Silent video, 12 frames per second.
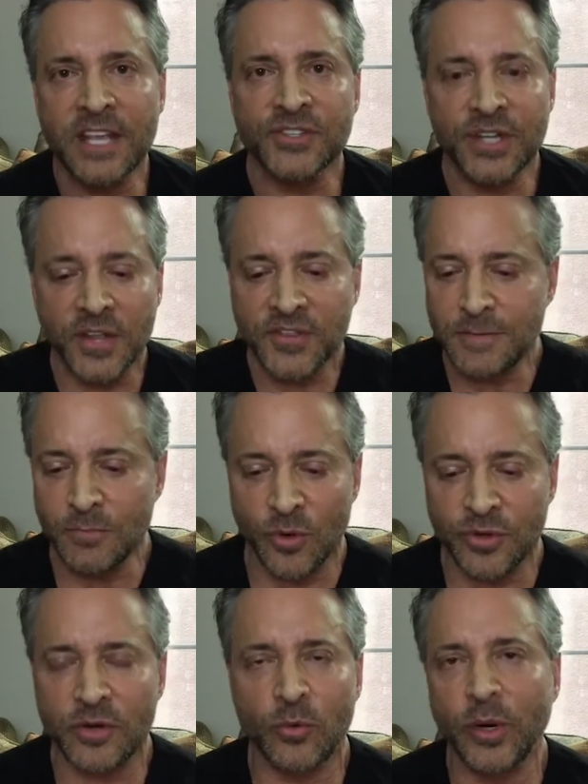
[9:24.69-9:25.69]
is nothing
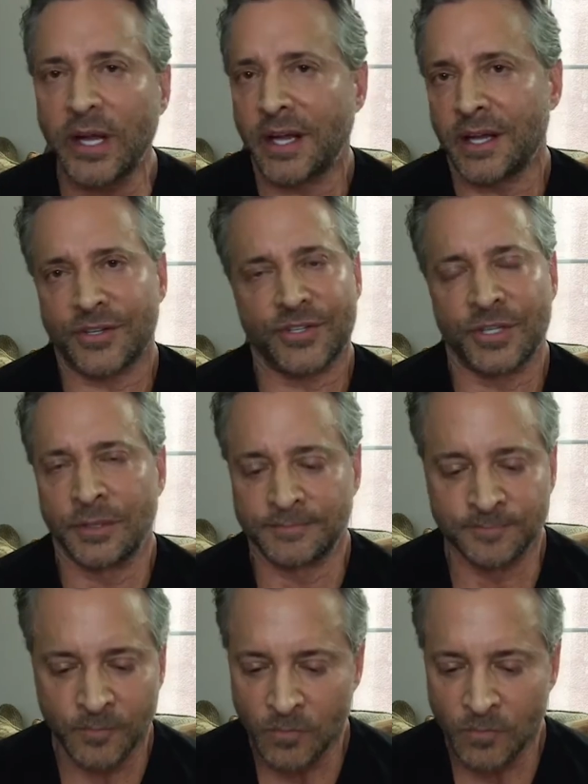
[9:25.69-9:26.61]
more than a wish.